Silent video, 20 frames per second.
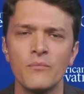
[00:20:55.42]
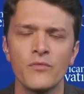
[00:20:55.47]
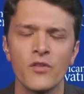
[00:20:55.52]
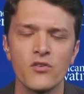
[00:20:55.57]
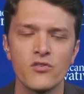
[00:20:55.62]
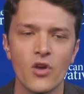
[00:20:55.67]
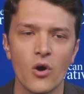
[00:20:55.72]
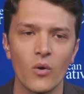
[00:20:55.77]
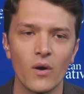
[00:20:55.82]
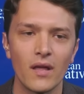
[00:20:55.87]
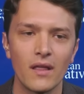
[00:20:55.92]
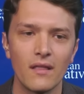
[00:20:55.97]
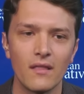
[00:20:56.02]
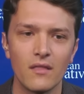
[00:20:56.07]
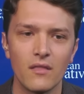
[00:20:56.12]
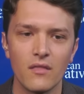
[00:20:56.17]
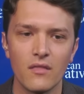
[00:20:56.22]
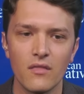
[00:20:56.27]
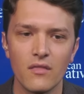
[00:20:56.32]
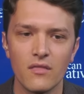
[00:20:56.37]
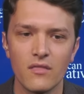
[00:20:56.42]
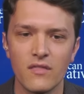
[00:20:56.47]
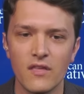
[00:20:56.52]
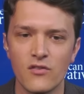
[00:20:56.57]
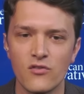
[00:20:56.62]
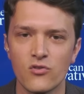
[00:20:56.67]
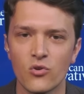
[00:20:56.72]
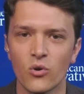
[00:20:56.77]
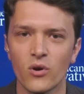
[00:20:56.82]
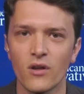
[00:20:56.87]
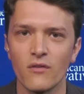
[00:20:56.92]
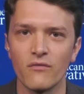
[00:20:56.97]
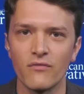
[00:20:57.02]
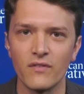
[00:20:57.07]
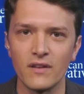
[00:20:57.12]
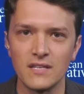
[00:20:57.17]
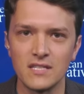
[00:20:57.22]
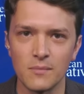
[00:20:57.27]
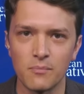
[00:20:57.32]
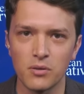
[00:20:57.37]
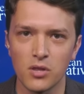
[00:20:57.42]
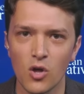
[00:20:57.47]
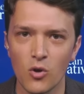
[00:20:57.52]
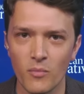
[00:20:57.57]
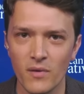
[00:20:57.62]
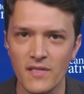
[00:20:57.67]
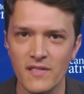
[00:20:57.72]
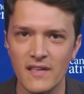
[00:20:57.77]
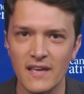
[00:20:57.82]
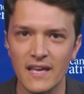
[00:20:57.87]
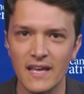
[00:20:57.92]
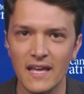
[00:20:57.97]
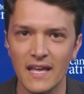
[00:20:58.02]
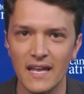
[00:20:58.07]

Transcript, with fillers: So this sort of diplomacy